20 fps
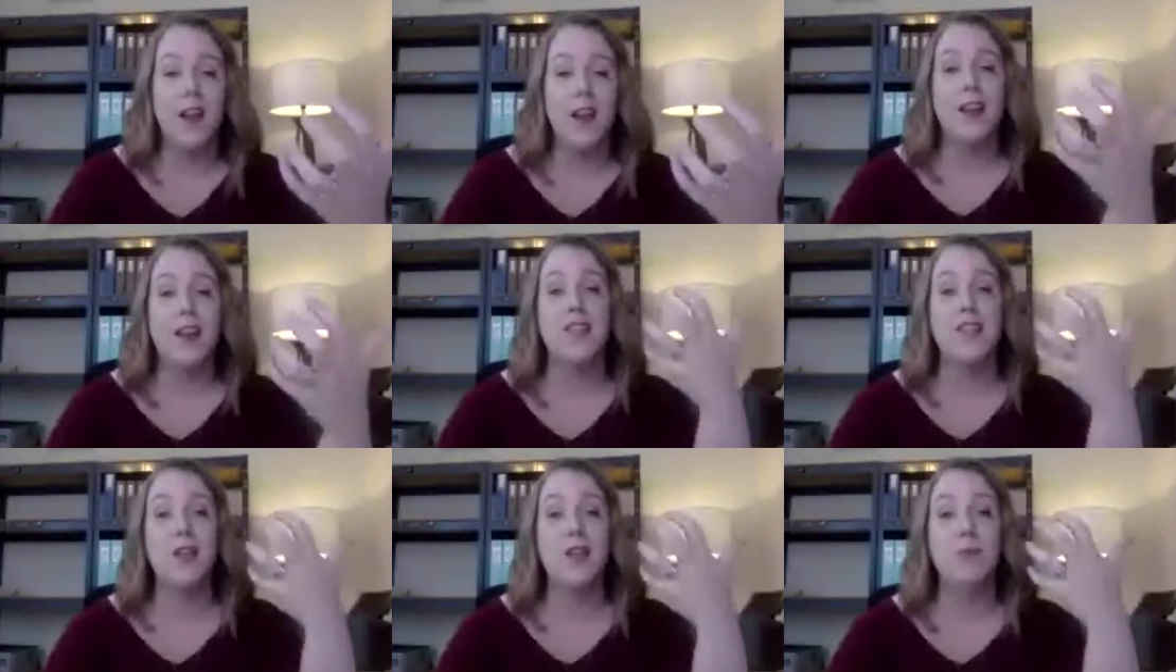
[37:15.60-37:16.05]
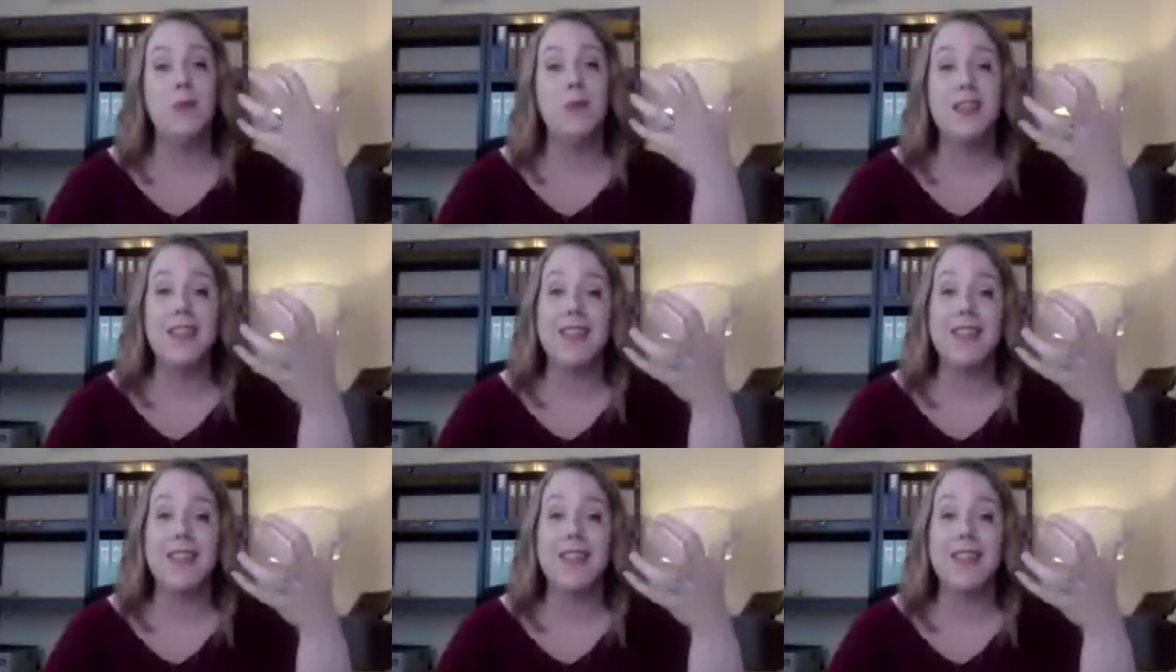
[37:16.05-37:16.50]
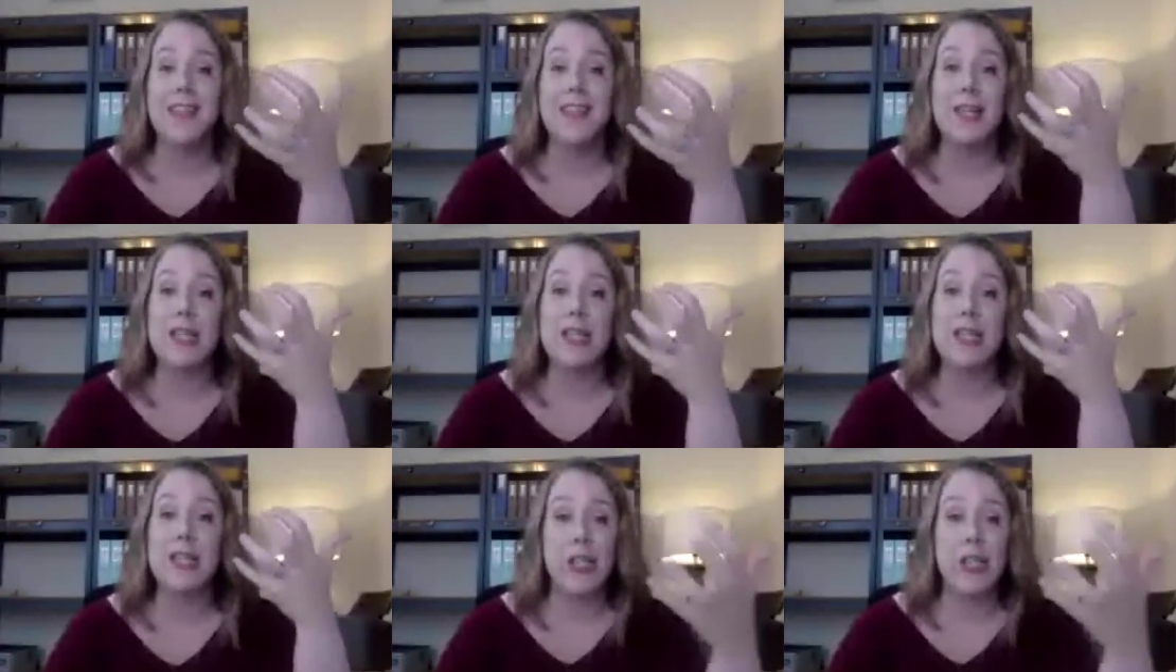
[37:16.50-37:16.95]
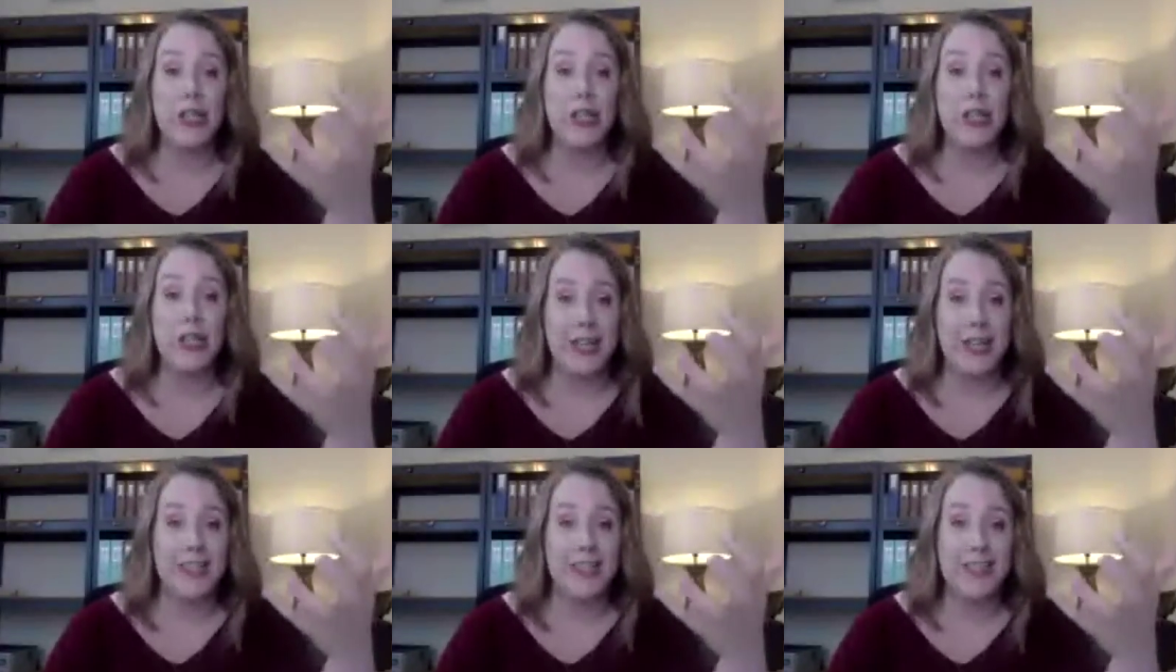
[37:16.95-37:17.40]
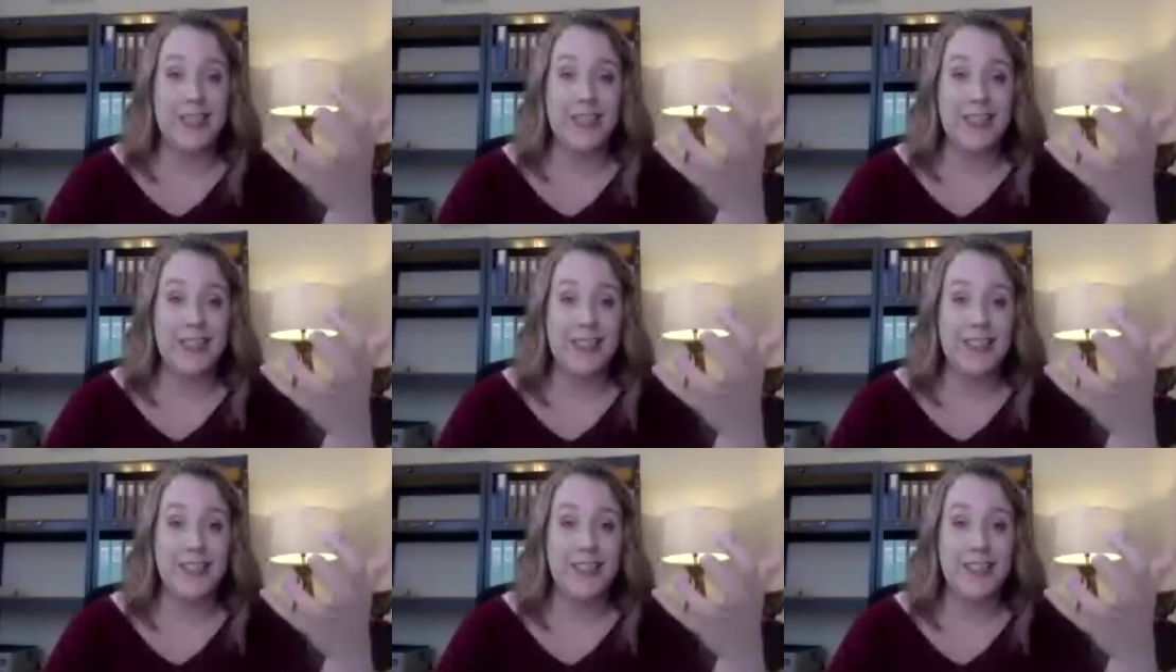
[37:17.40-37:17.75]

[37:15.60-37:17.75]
So what that's going to look like